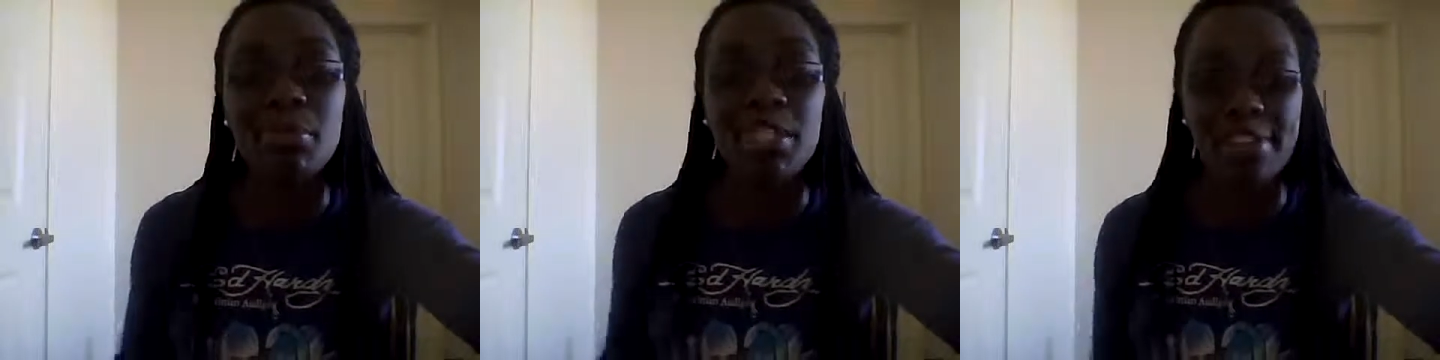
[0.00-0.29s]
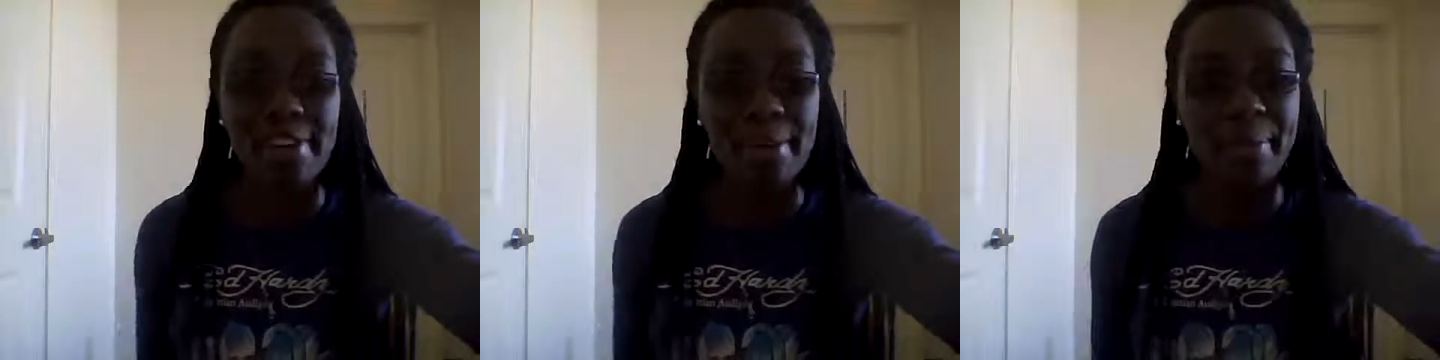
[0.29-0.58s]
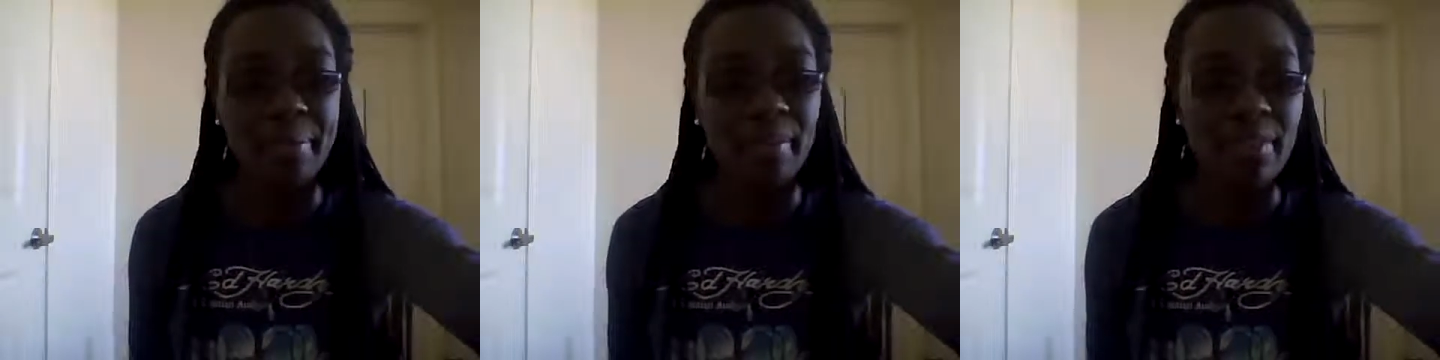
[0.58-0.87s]
be 0.
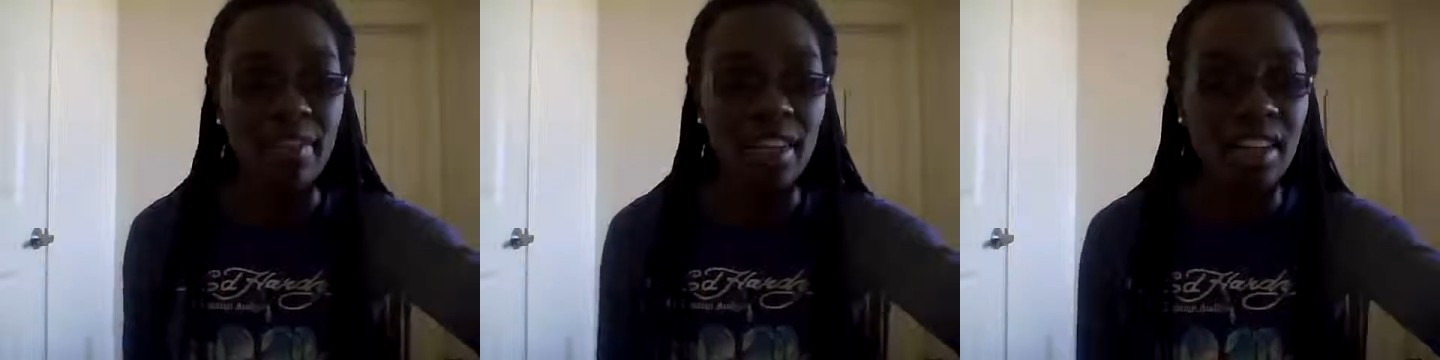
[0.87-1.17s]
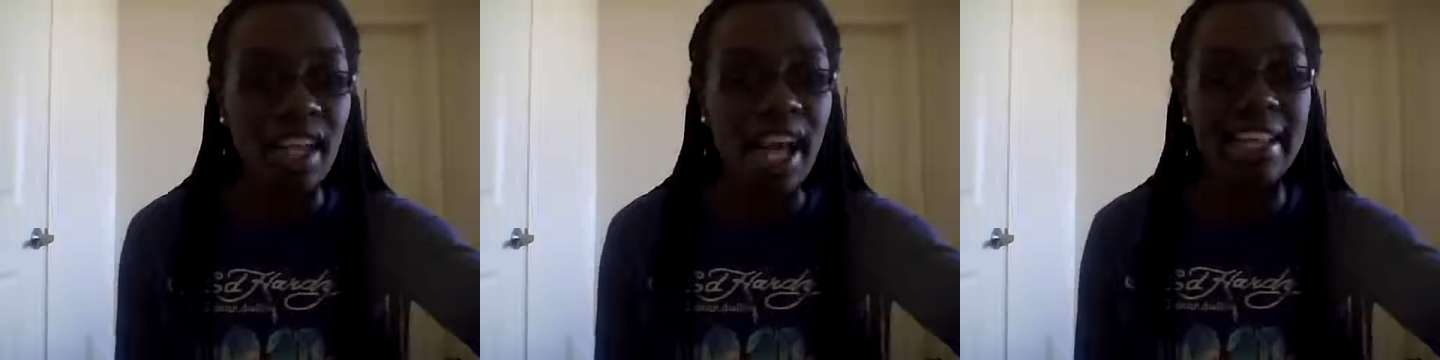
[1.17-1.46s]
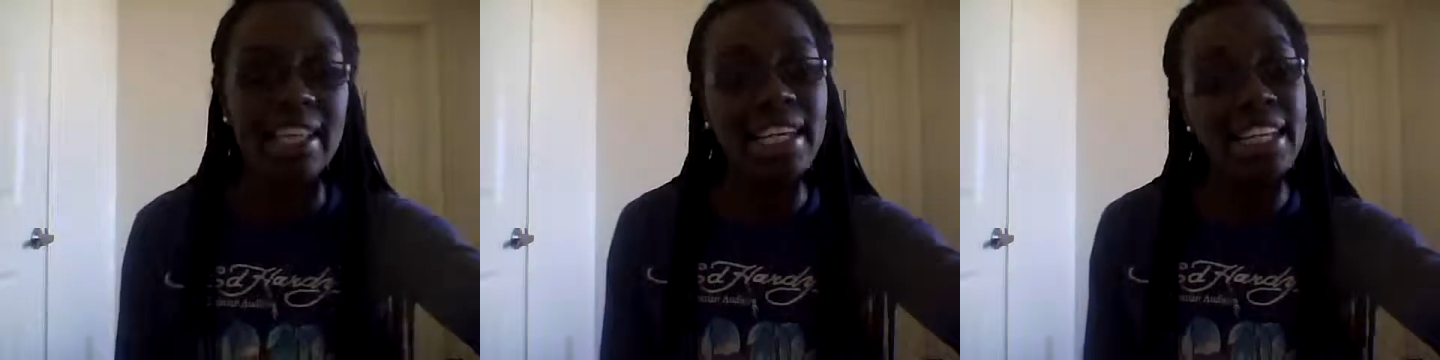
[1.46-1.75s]

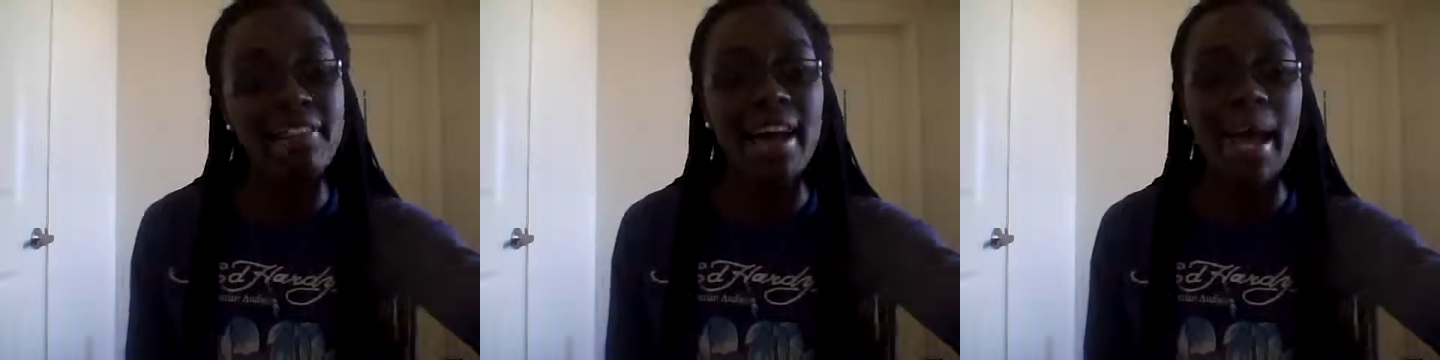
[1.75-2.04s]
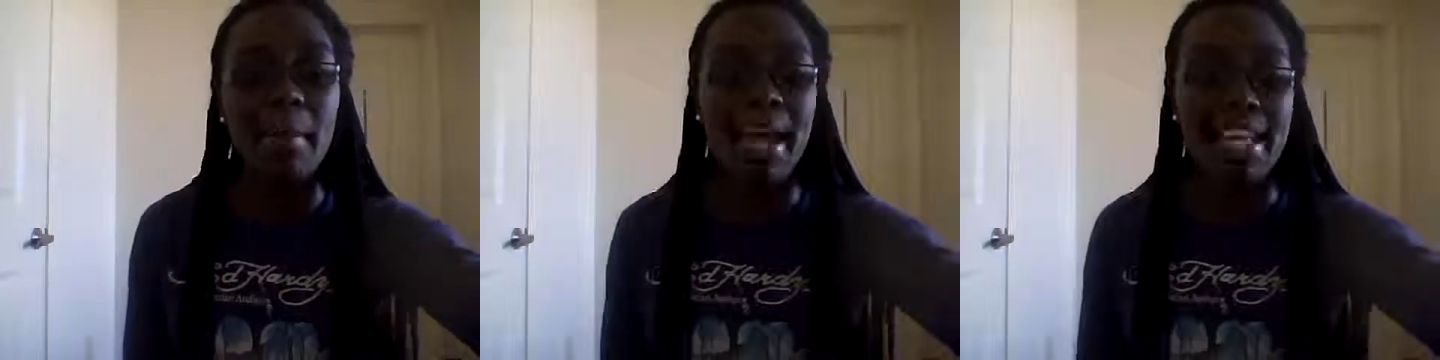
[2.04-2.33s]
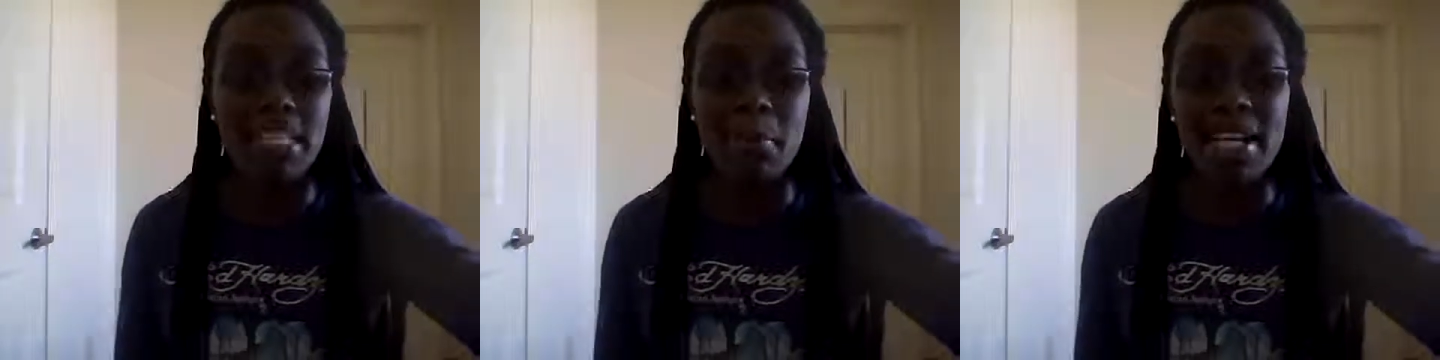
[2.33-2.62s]
I then divide my
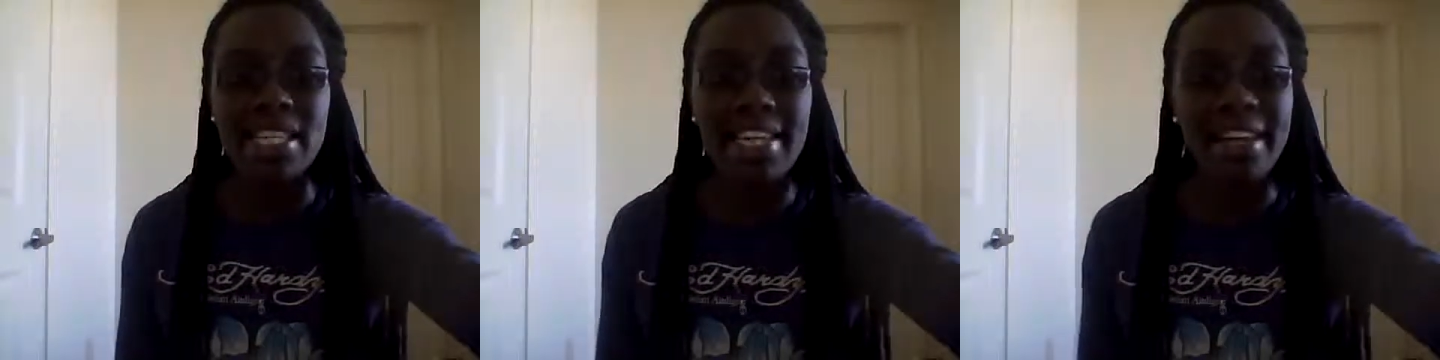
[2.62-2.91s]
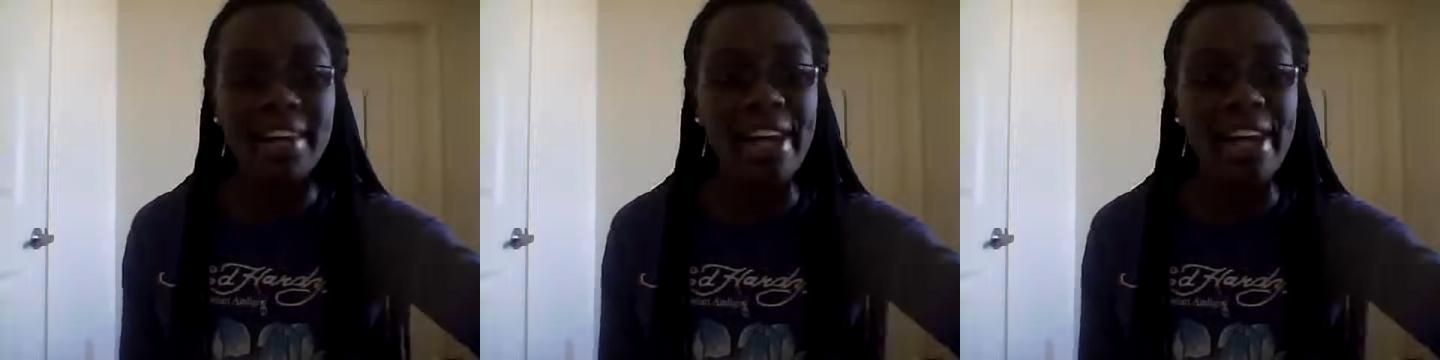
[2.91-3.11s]
estimated standard